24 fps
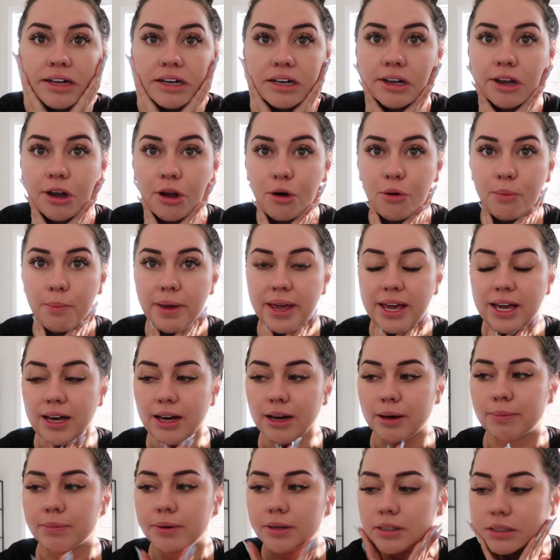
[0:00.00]
no
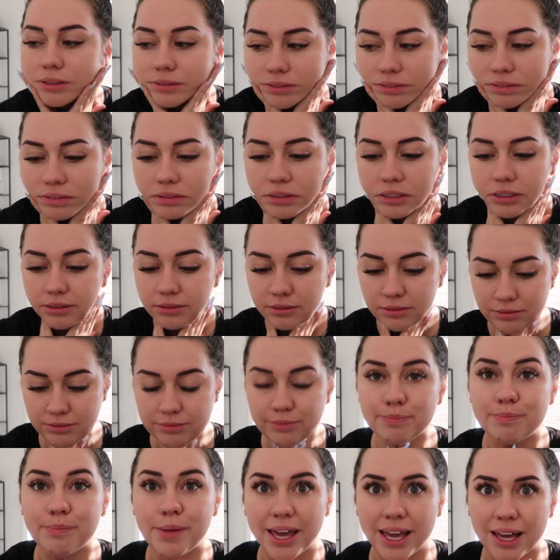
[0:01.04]
makeup
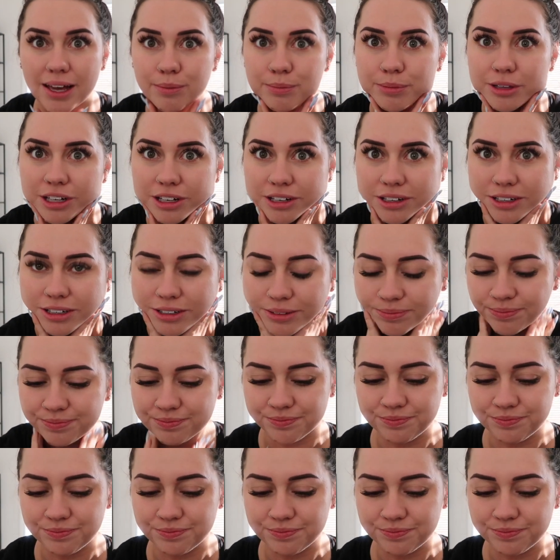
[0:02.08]
look.